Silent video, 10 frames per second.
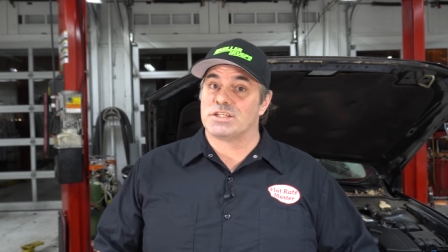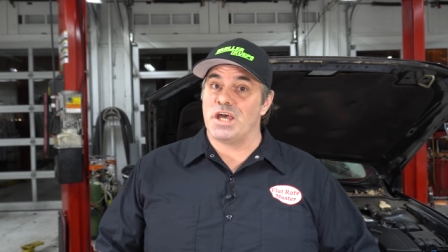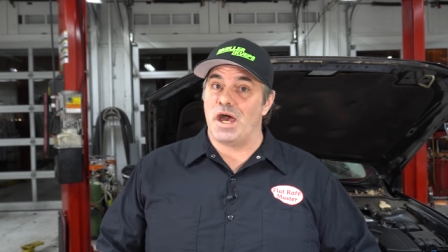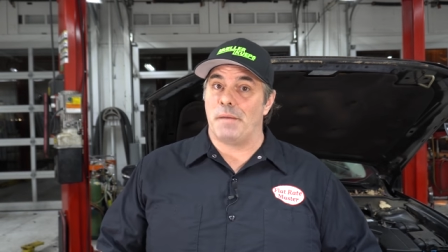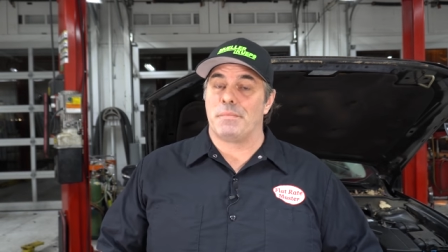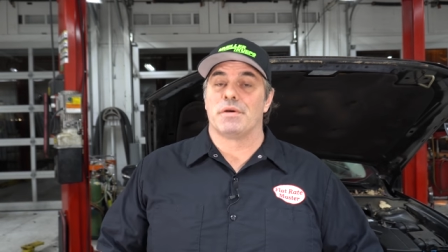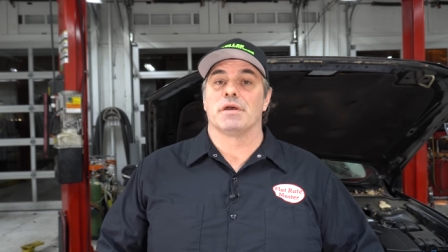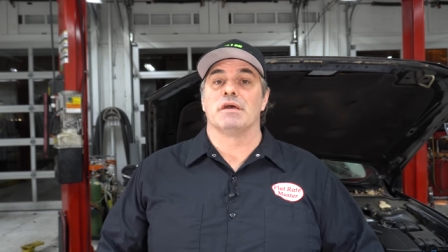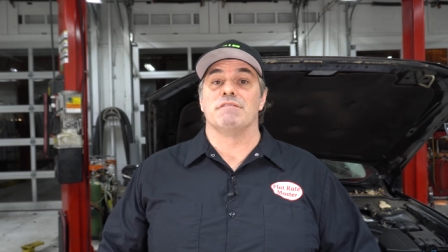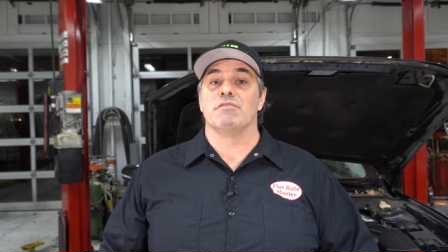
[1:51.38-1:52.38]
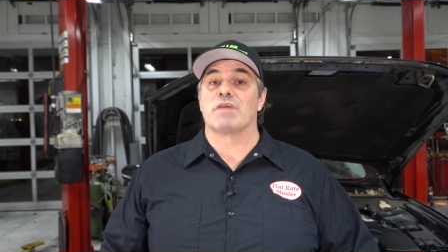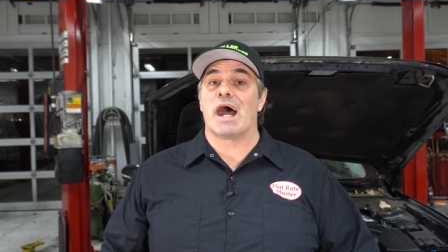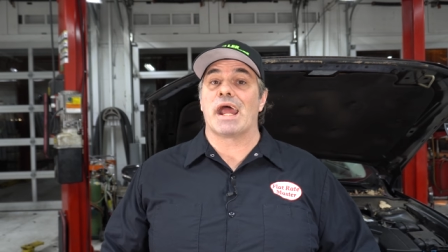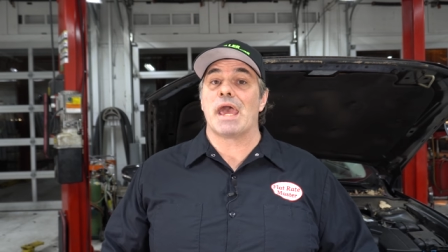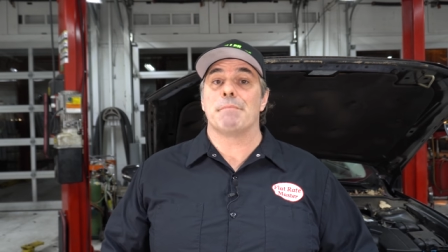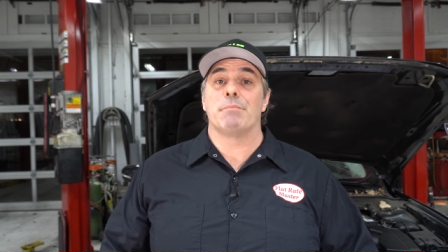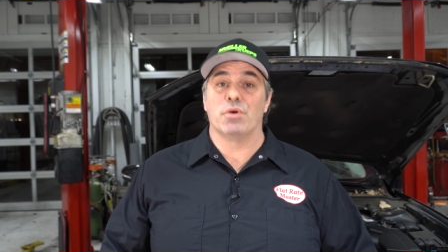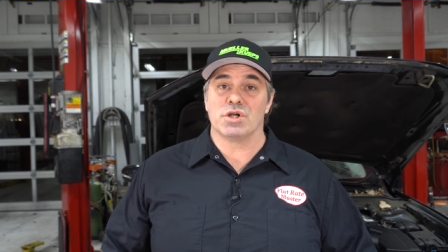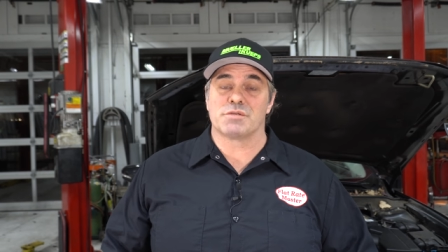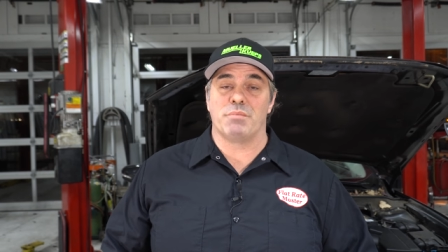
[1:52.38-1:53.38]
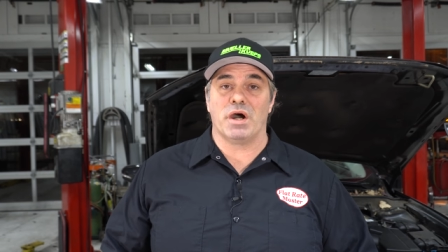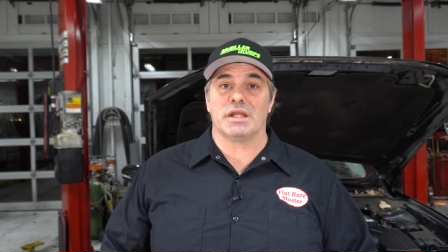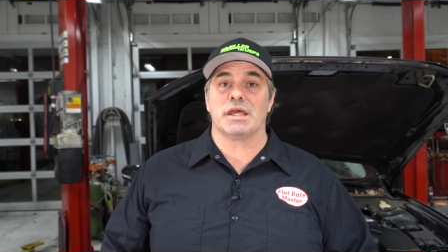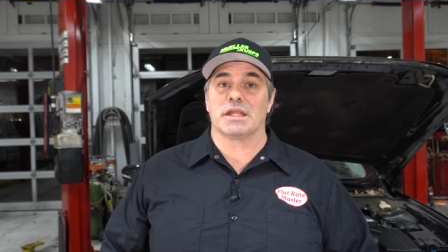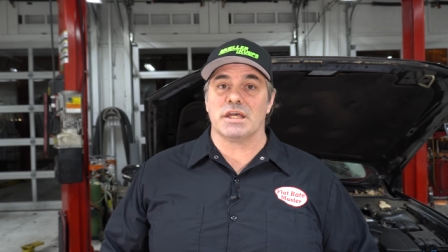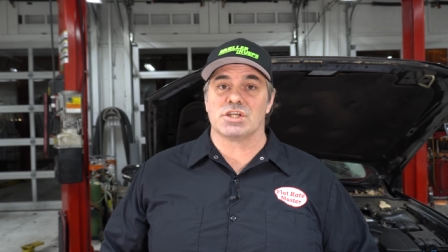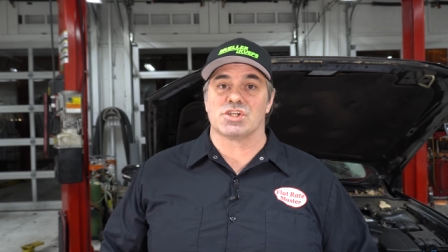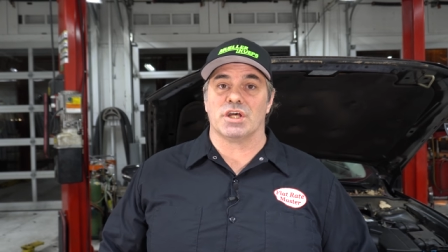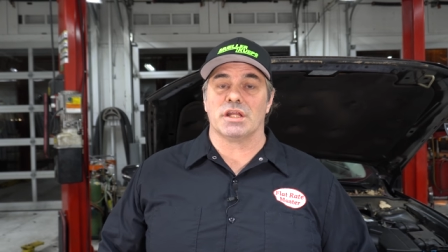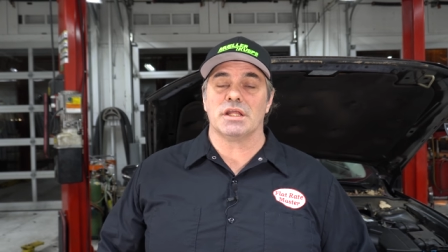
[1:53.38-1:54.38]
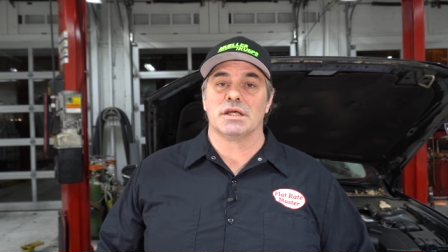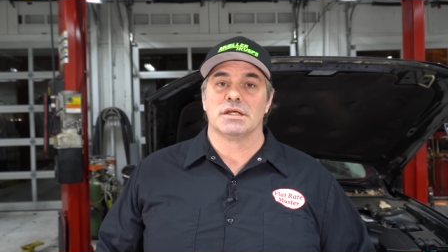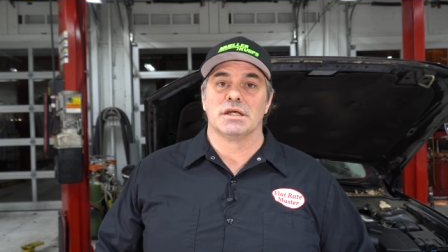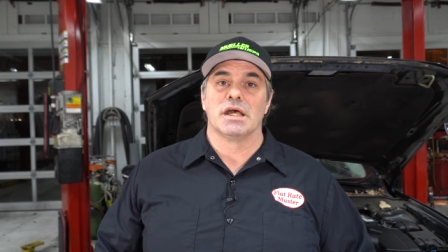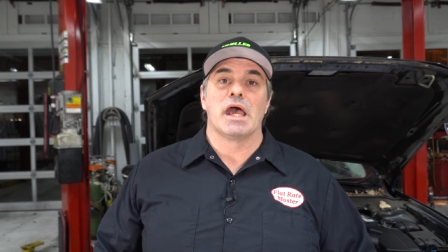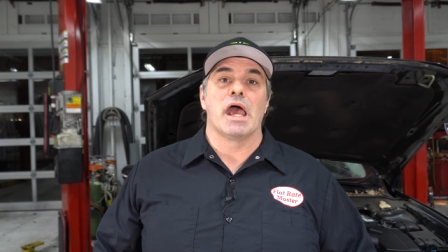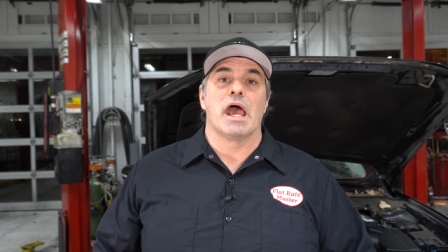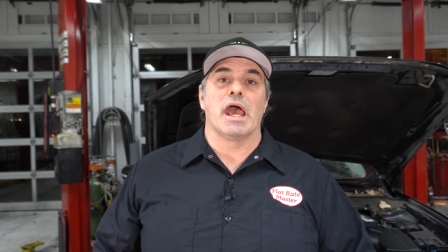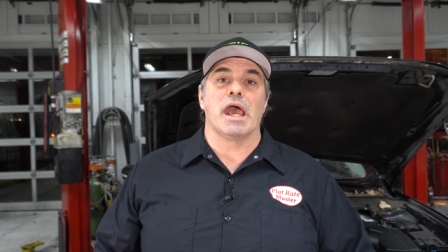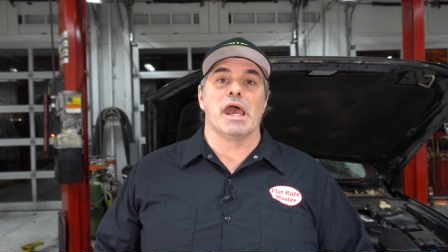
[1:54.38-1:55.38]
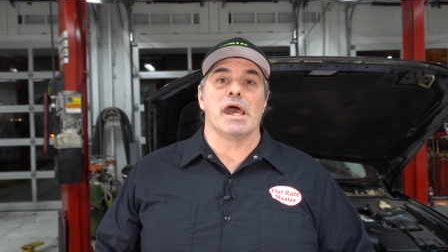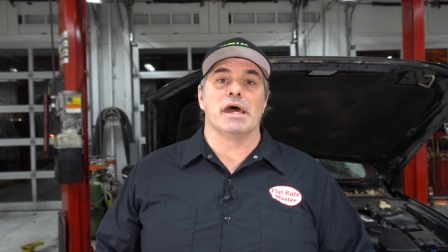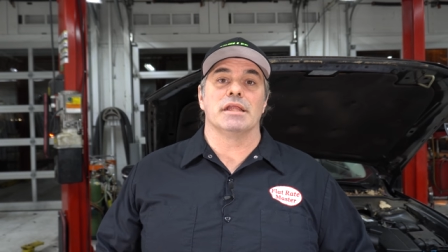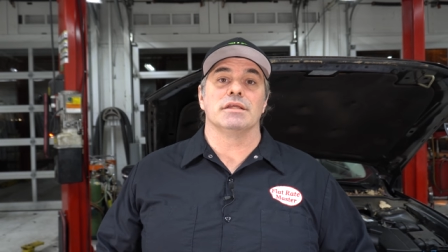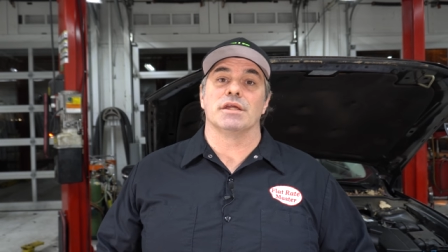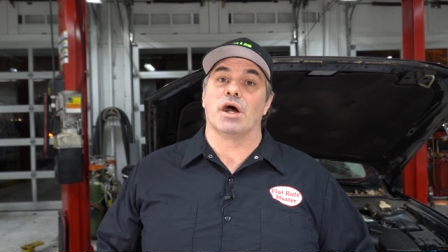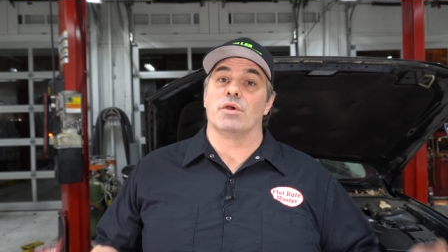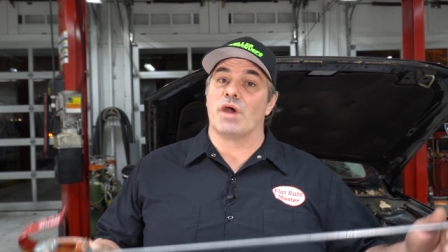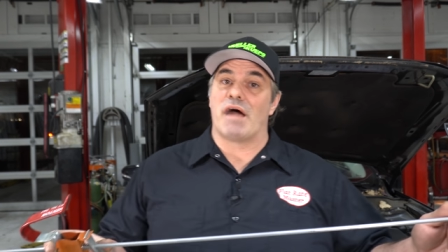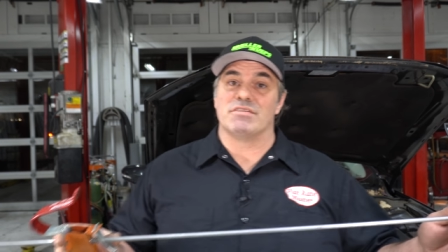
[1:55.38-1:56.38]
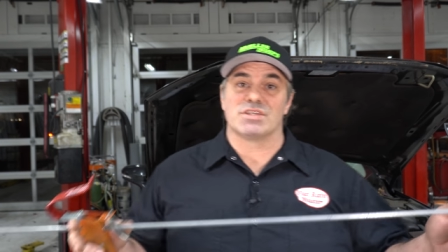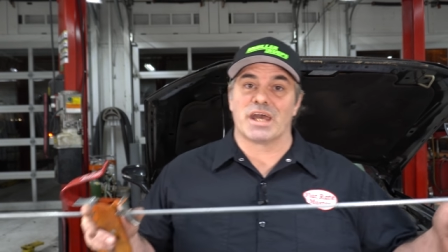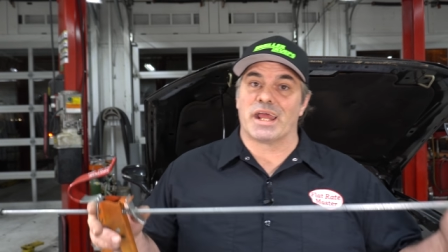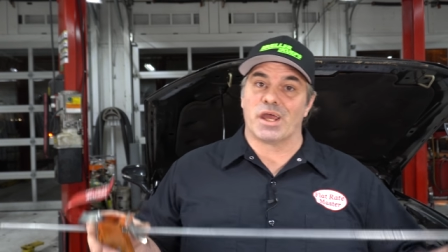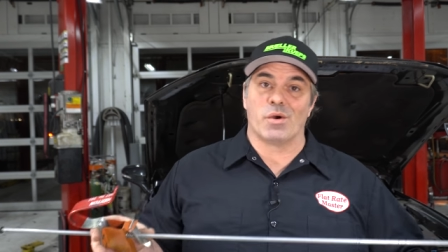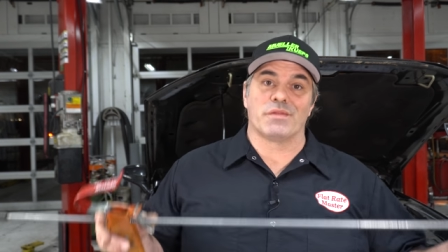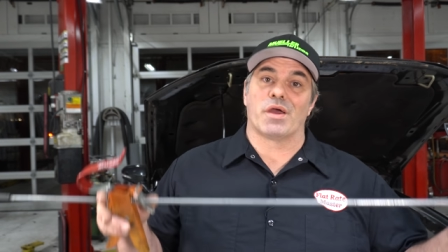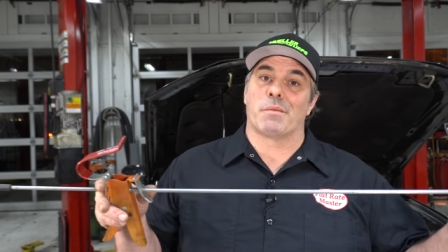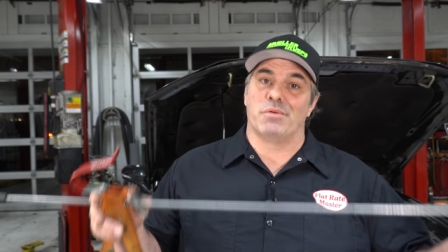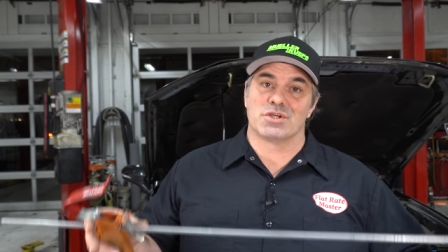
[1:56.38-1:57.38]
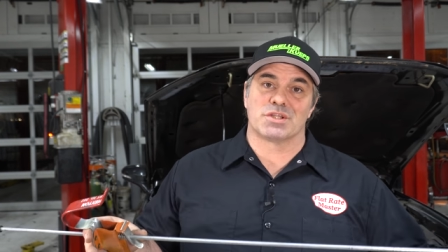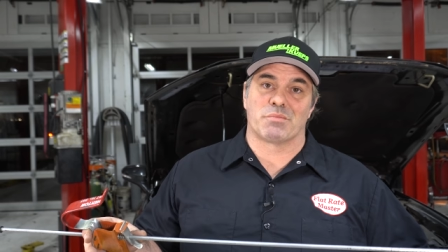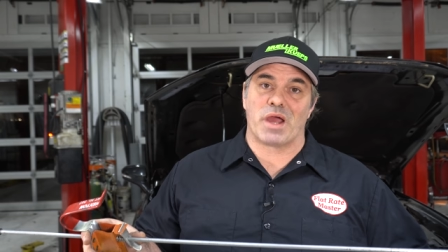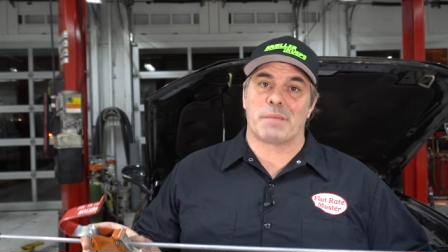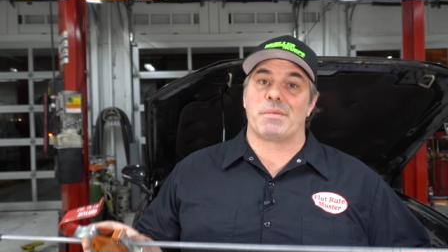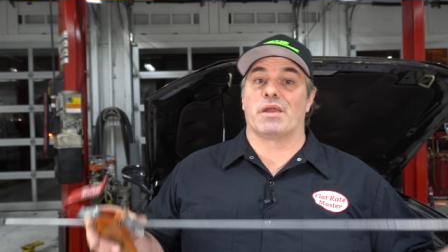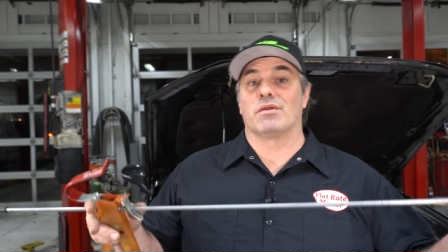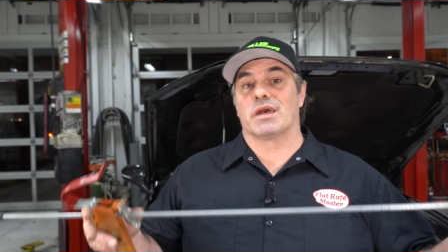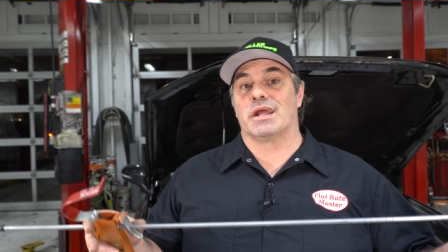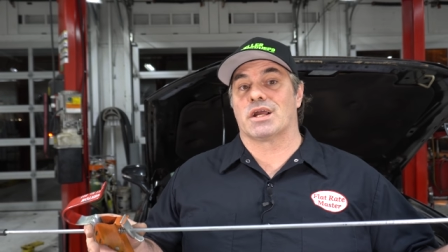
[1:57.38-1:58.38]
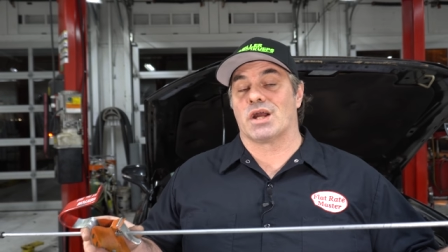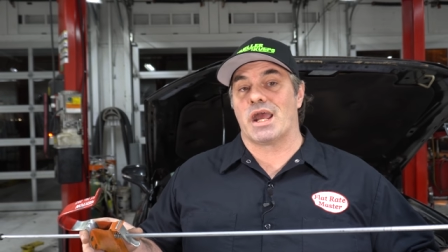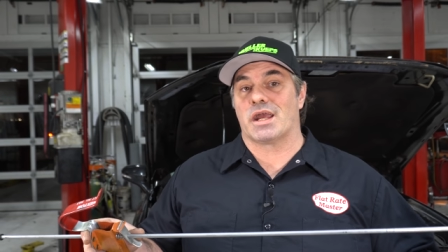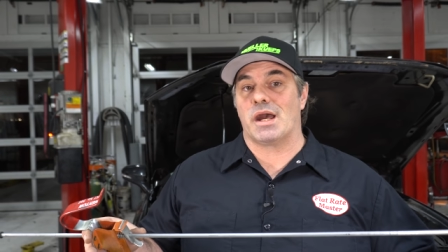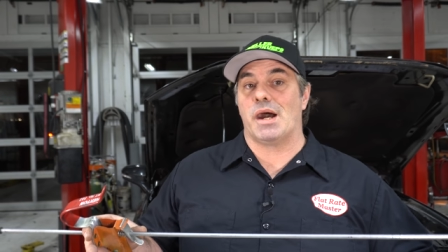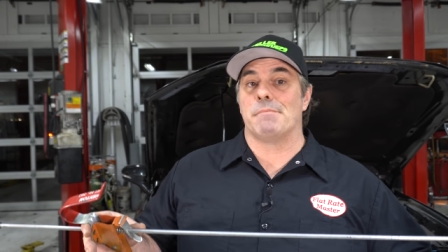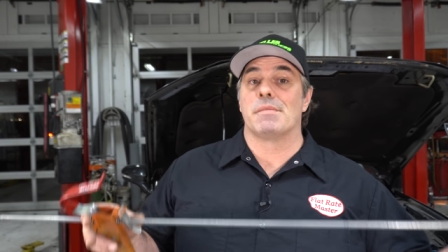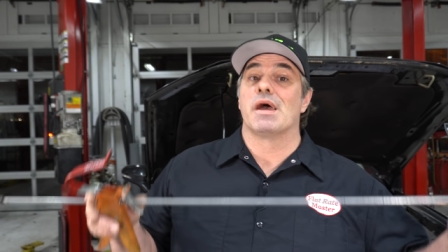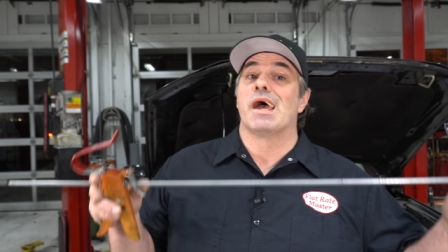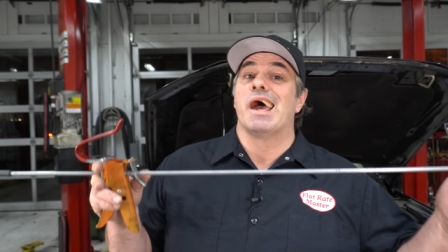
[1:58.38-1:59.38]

tip, if you've got a push button ignition, and you know you obviously got to go in there push the brake pedal to get it crank up